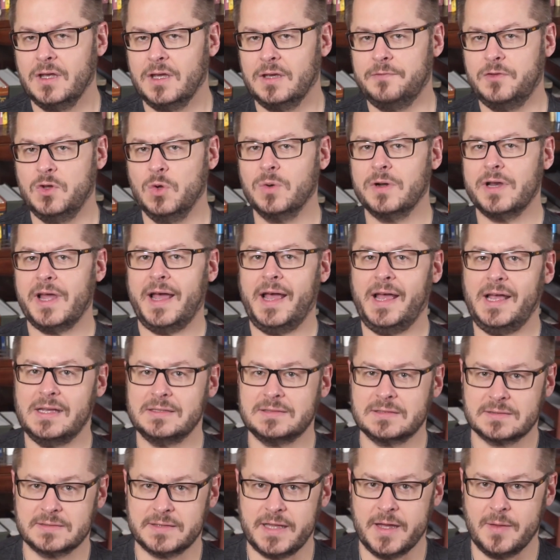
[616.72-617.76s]
If you were to
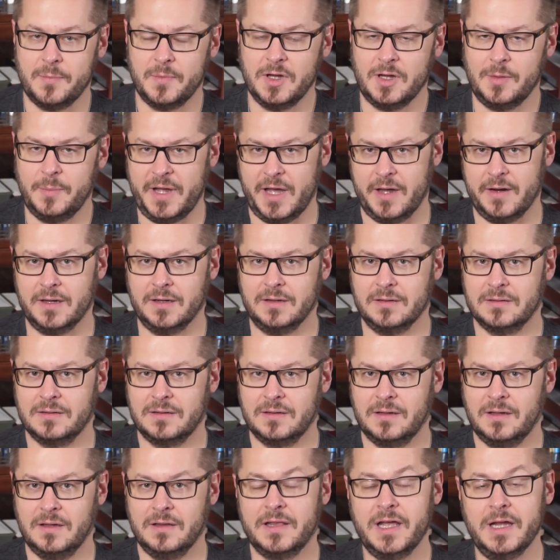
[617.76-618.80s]
ask them about it,
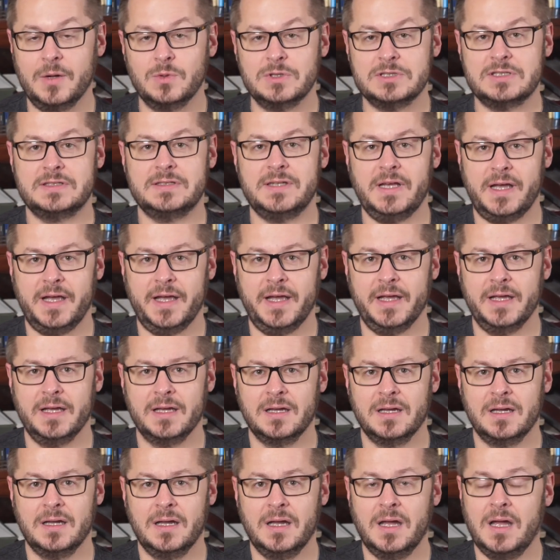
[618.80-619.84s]
they would say,
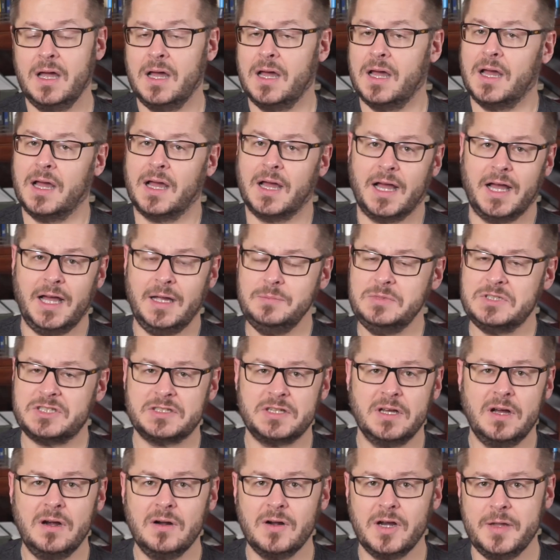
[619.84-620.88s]
"I'm
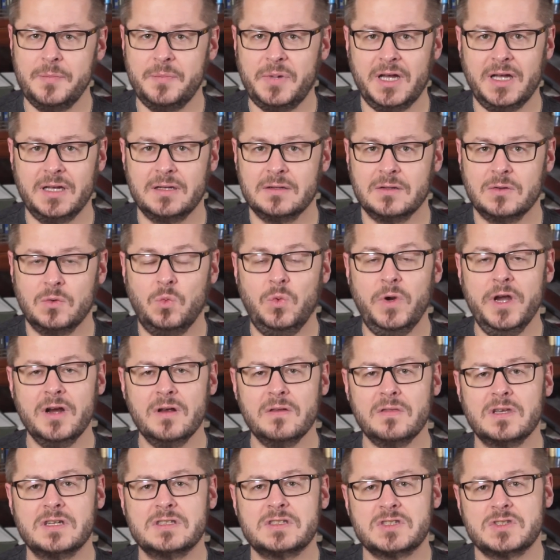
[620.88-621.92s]
sorry, but
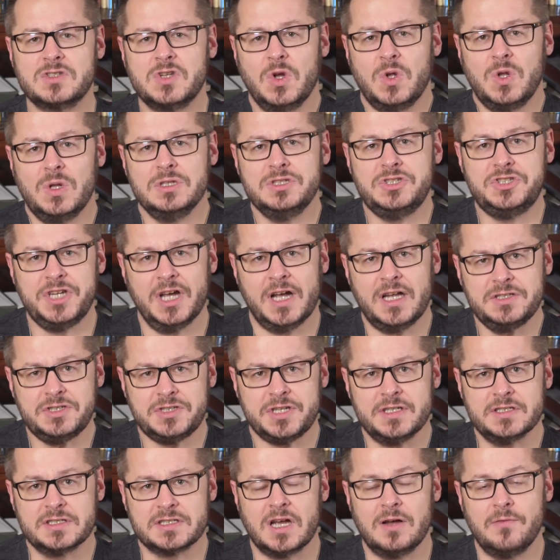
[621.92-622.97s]
we're the sole
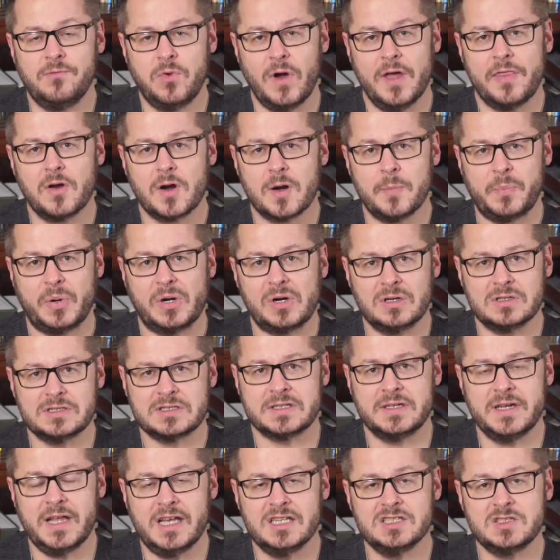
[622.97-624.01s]
judges of whether a
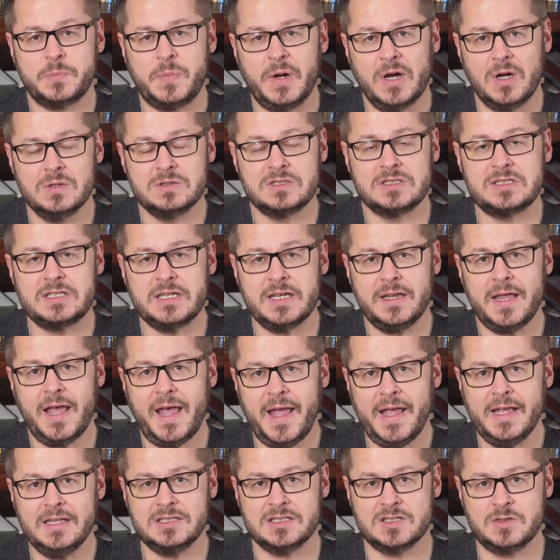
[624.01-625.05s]
person has posted
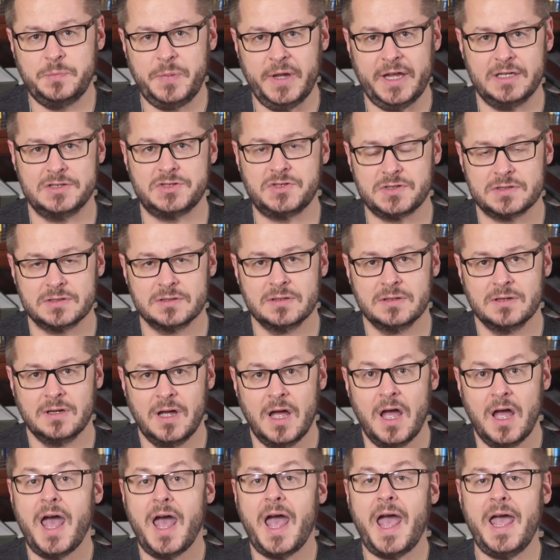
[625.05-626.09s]
hate speech.
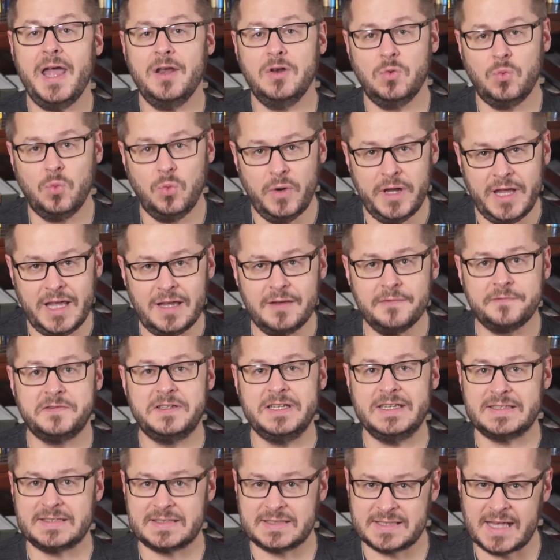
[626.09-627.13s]
And we've
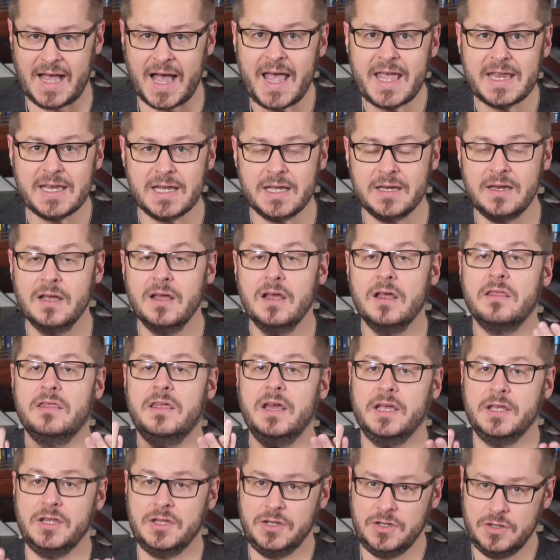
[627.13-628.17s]
decided
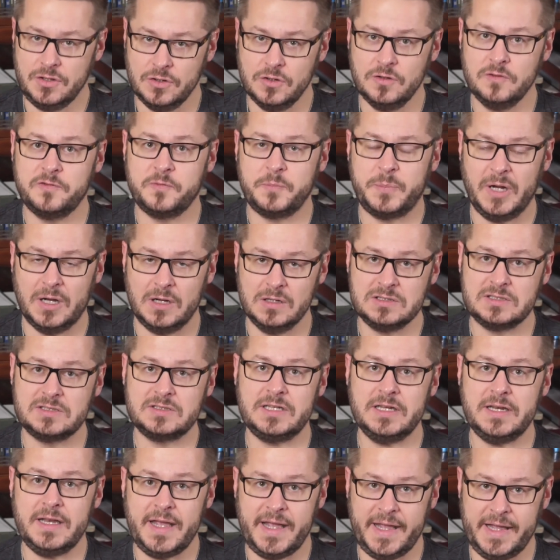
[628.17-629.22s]
that you've
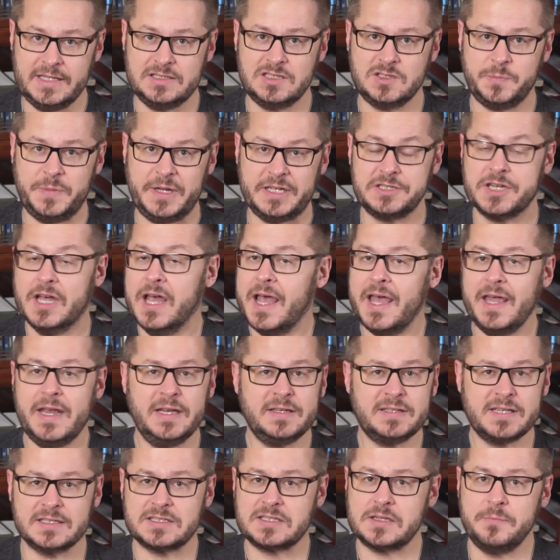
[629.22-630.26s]
posted hate speech. And
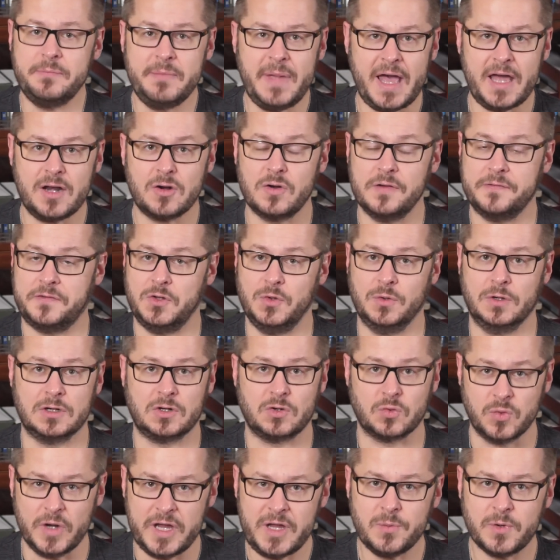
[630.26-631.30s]
it doesn't matter if you
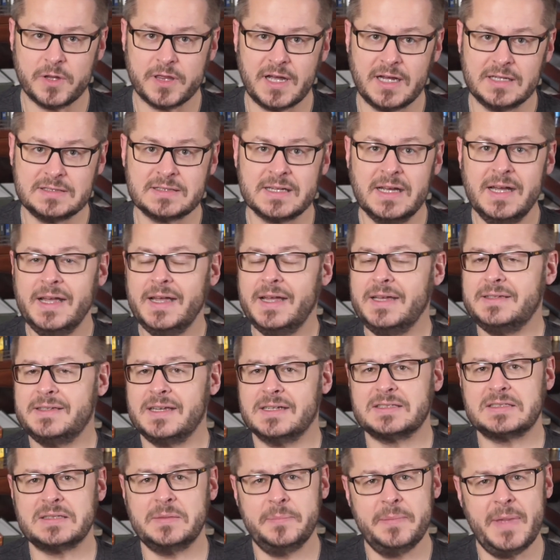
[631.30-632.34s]
agree with us. It
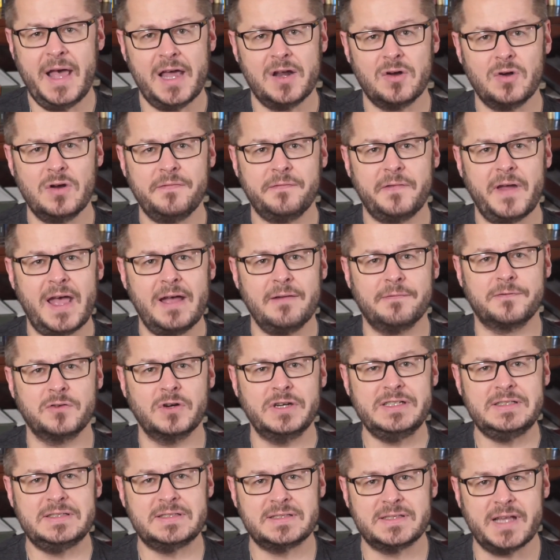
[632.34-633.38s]
doesn't matter if
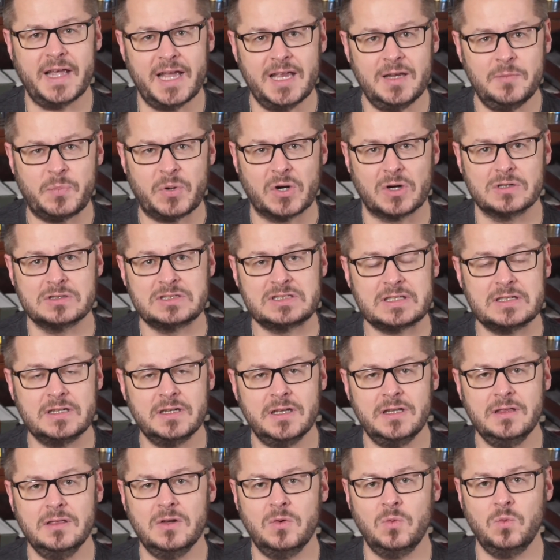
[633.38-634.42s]
every sane person
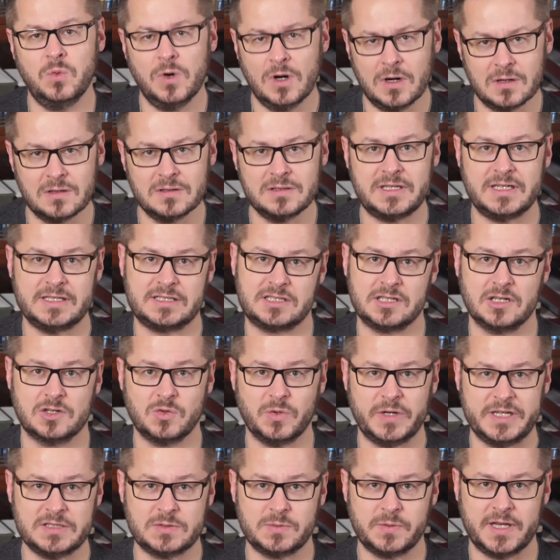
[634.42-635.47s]
in the world
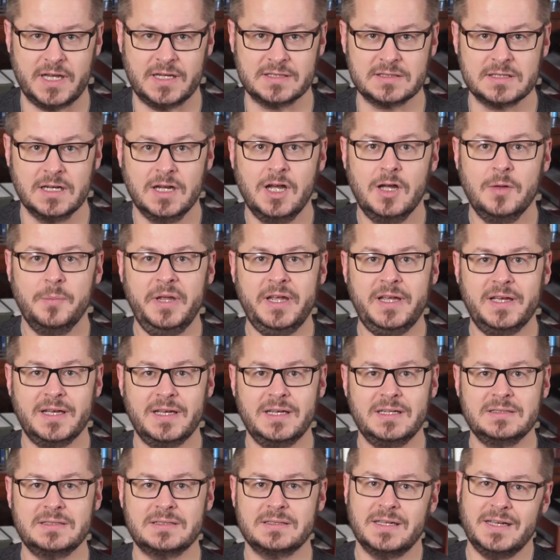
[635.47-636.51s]
disagrees with us.
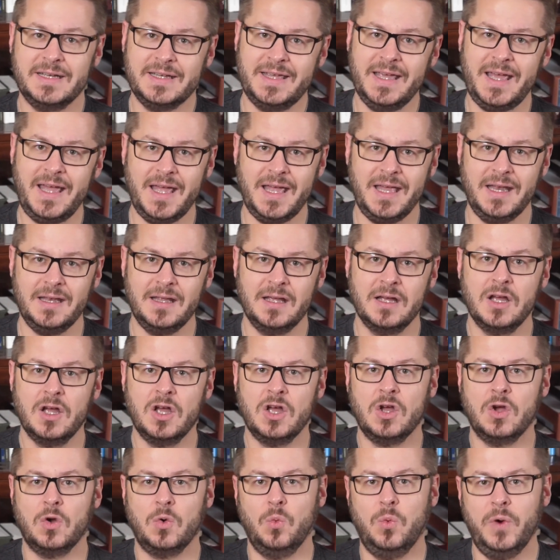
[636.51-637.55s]
Because, again,
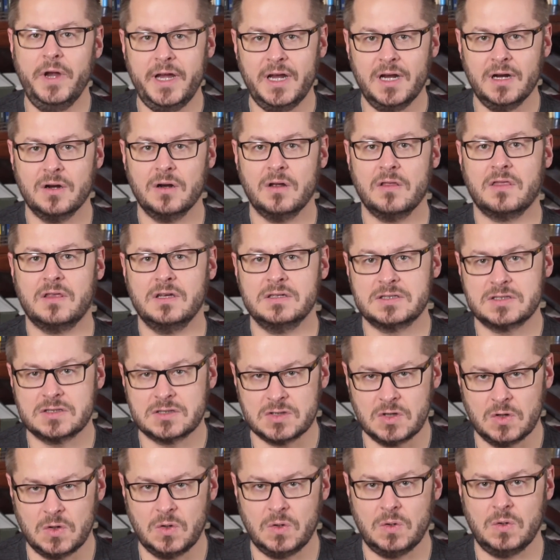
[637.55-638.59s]
we're the
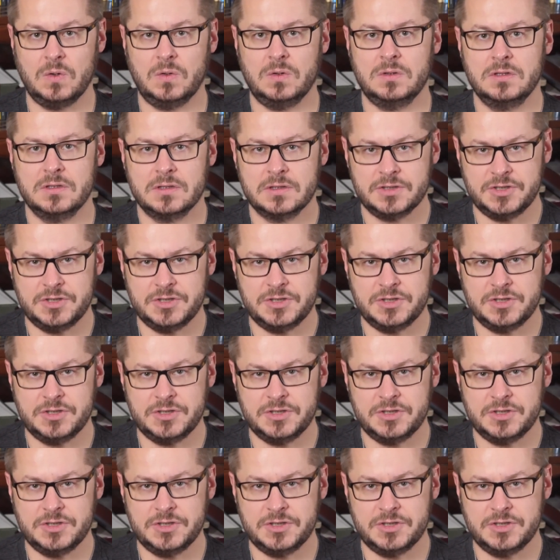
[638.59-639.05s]
sole